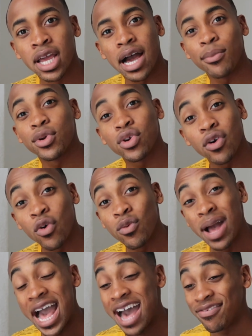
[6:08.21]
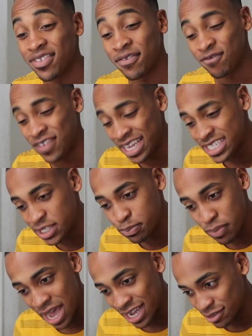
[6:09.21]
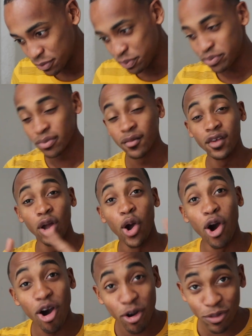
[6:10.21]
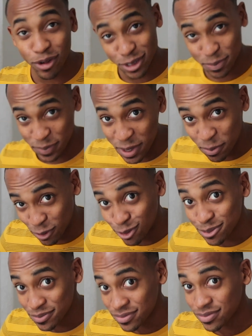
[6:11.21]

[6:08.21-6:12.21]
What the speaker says: I'm gonna have to face back all those people